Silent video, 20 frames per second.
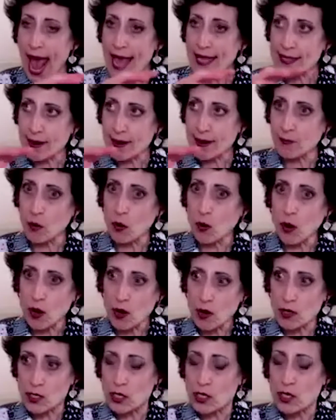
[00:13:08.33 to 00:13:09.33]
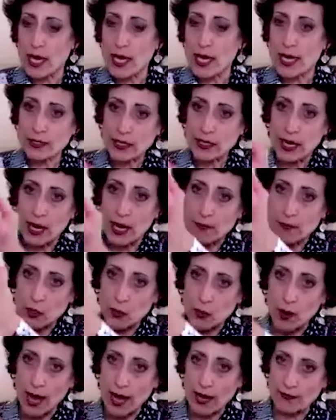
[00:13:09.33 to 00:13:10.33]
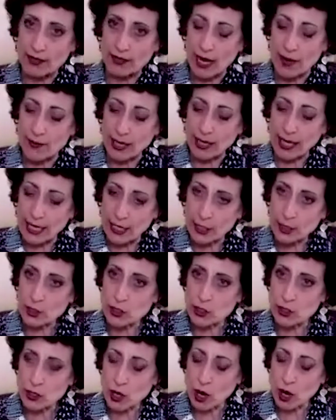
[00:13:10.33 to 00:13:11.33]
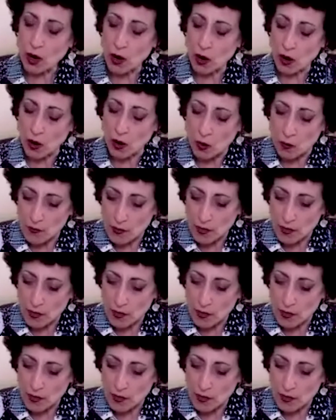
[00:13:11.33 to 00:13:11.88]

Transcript: the more income you have coming into your home,